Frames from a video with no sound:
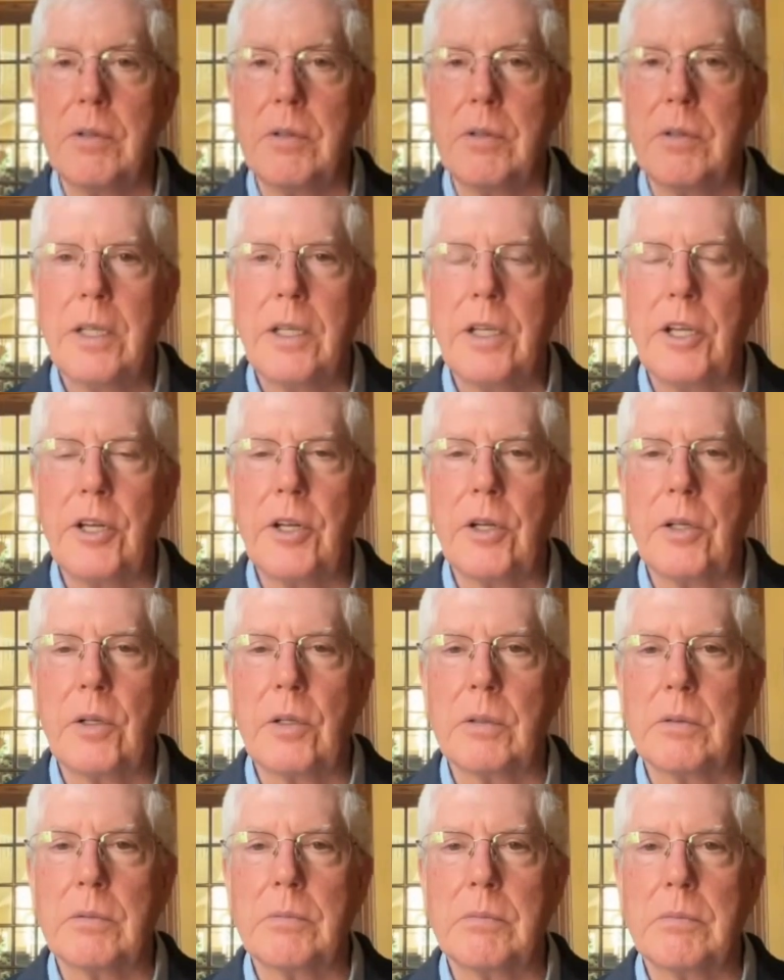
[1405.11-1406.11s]
you
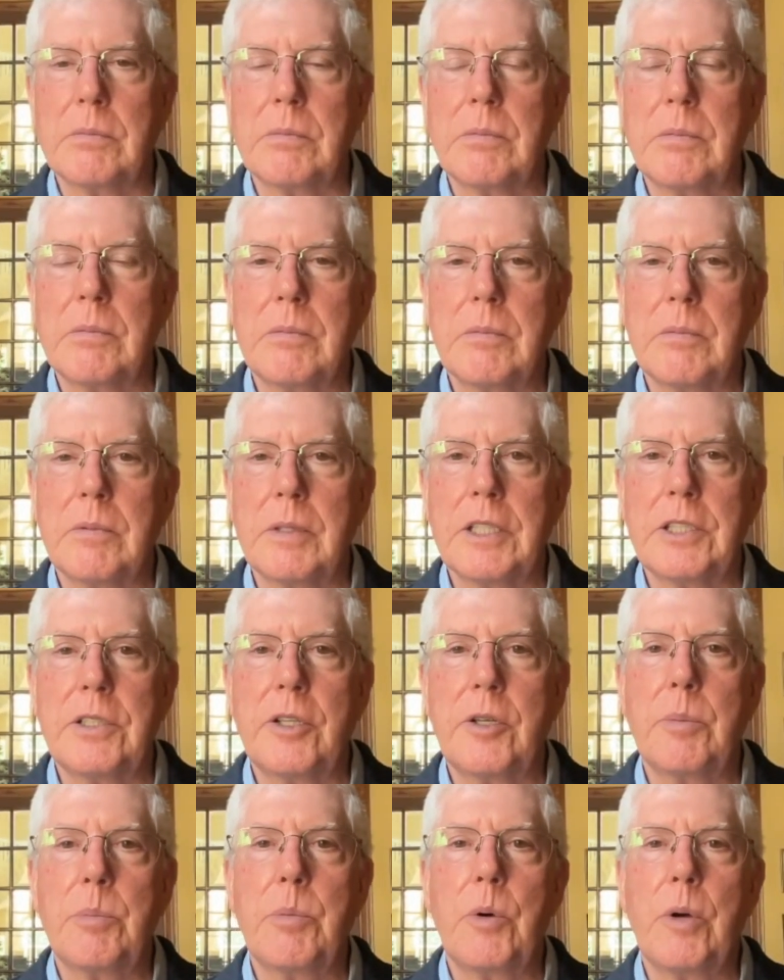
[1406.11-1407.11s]
know, this
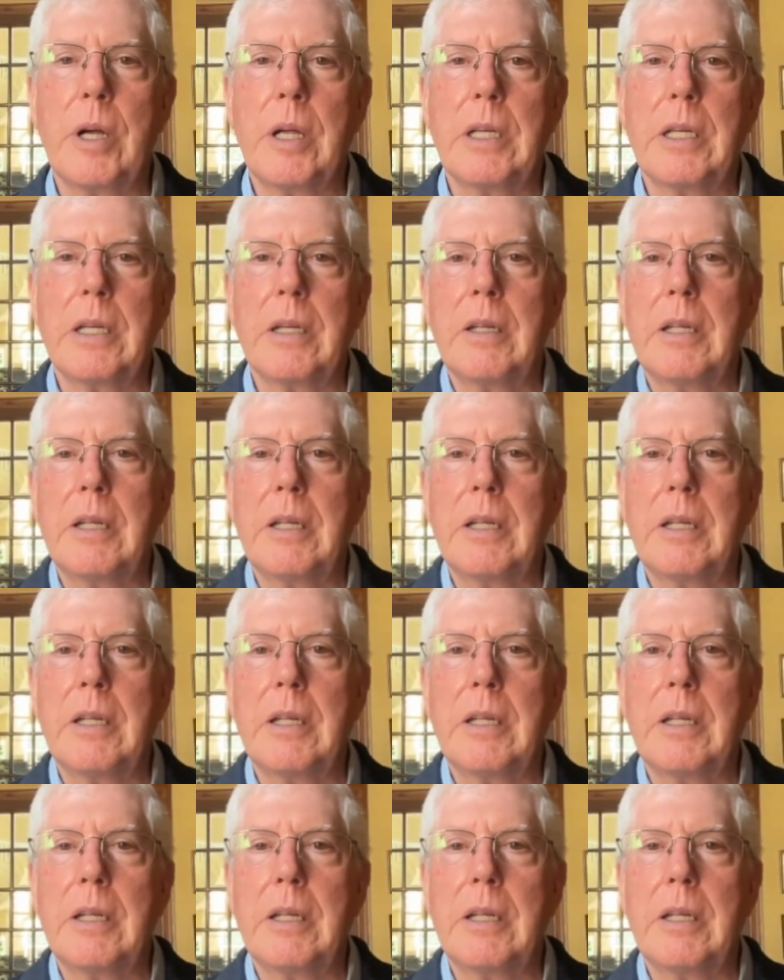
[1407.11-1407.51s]
little boy